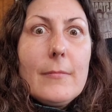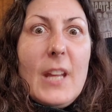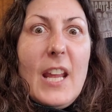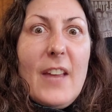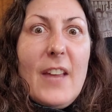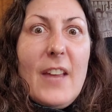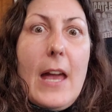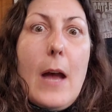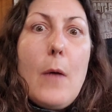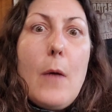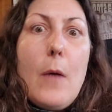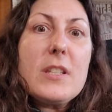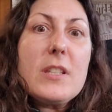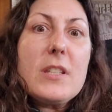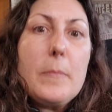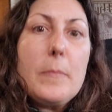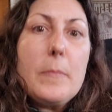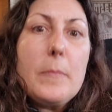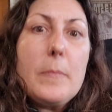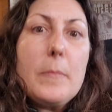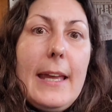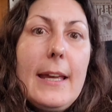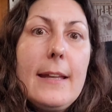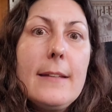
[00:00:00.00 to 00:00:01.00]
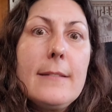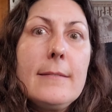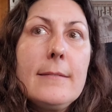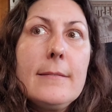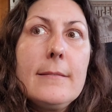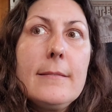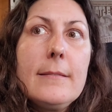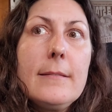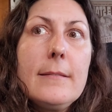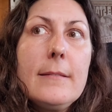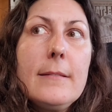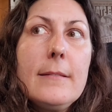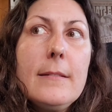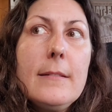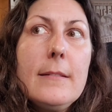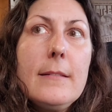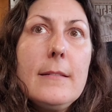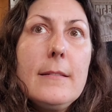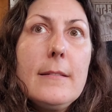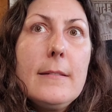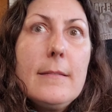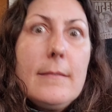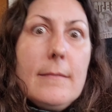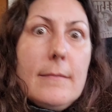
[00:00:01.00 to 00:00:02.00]
If that was the plan,
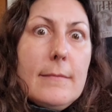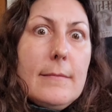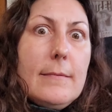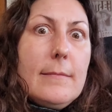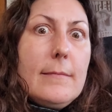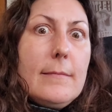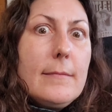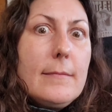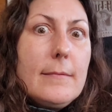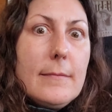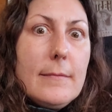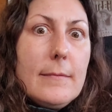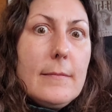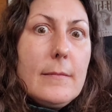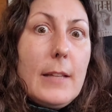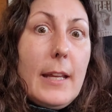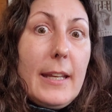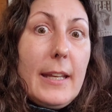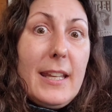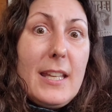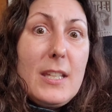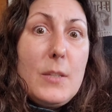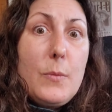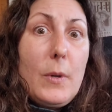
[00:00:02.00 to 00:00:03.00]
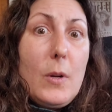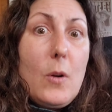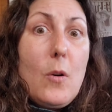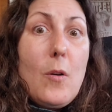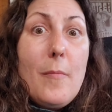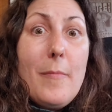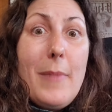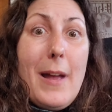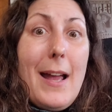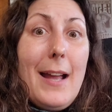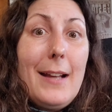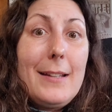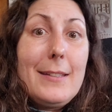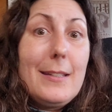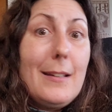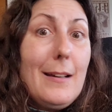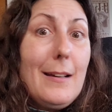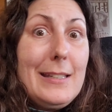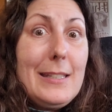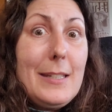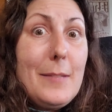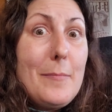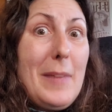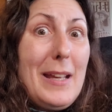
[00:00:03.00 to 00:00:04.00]
I guess we're going back to
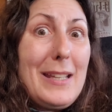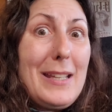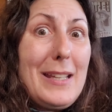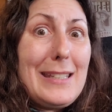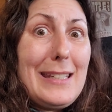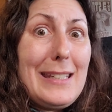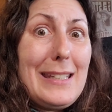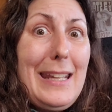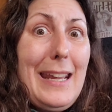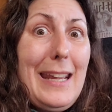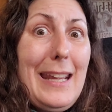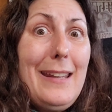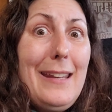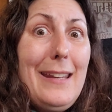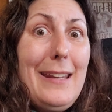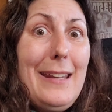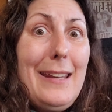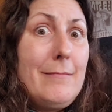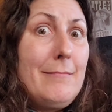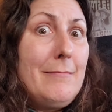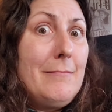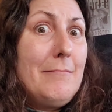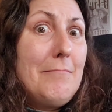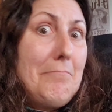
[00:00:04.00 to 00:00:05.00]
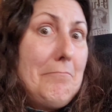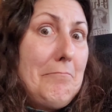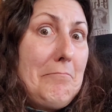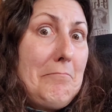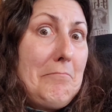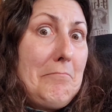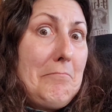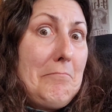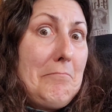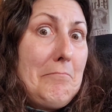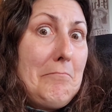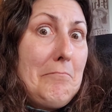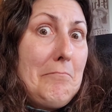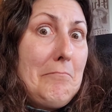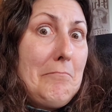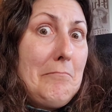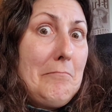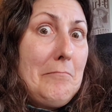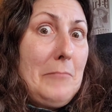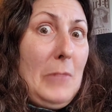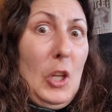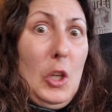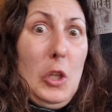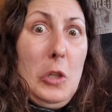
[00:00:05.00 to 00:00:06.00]
undomesticated
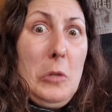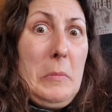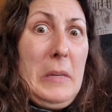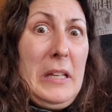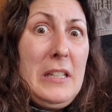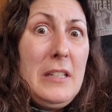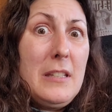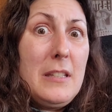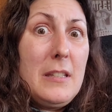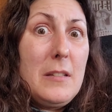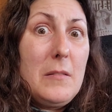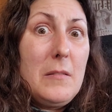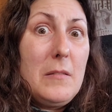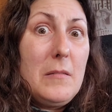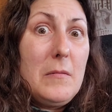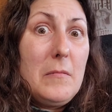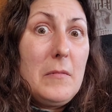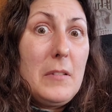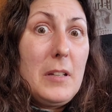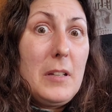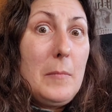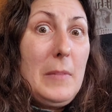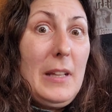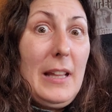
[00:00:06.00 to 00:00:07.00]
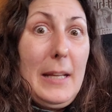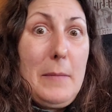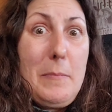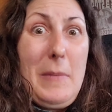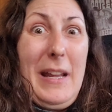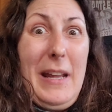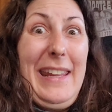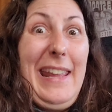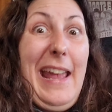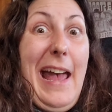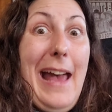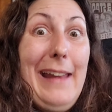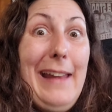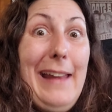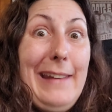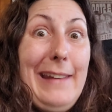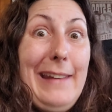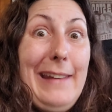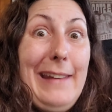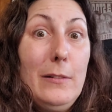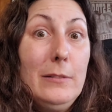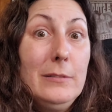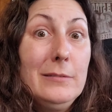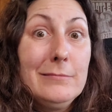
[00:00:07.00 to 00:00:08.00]
humans. We're going to be like my cat
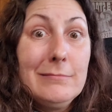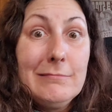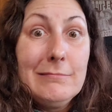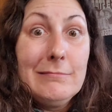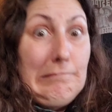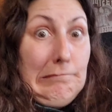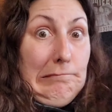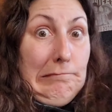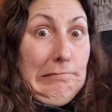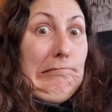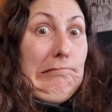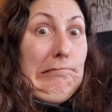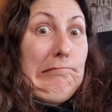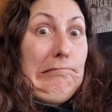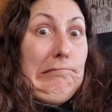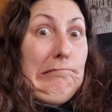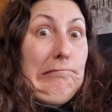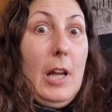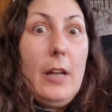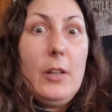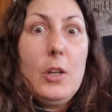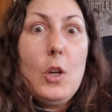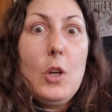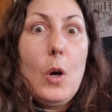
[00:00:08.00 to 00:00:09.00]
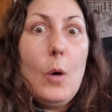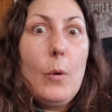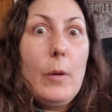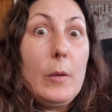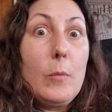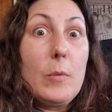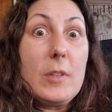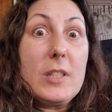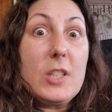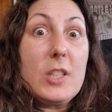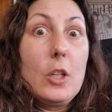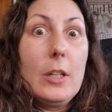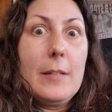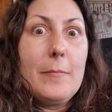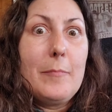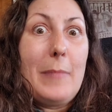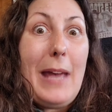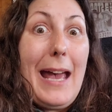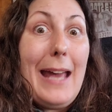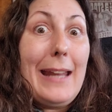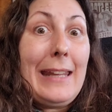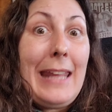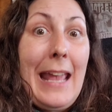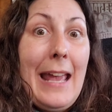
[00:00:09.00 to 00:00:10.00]
now, not knowing what's good and
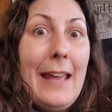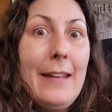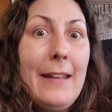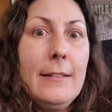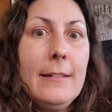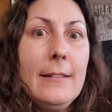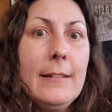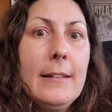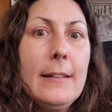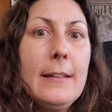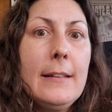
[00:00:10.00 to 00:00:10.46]
bad again.